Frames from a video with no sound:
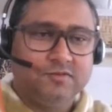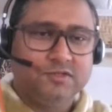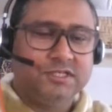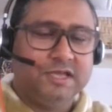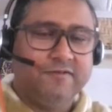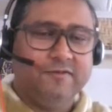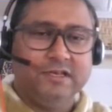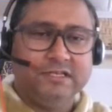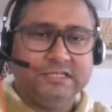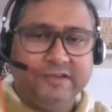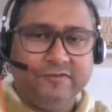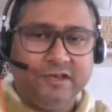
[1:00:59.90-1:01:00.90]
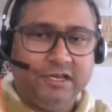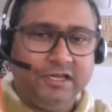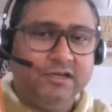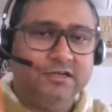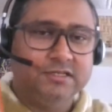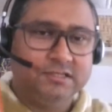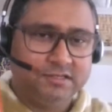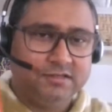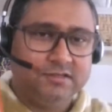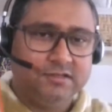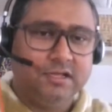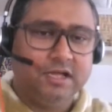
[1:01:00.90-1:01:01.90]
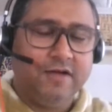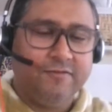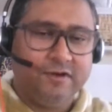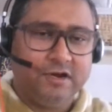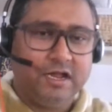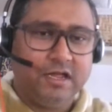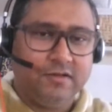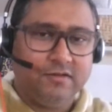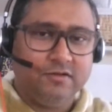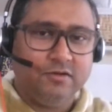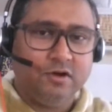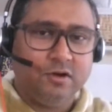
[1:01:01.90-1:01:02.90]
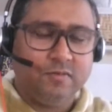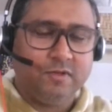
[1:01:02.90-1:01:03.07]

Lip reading: seven years after I got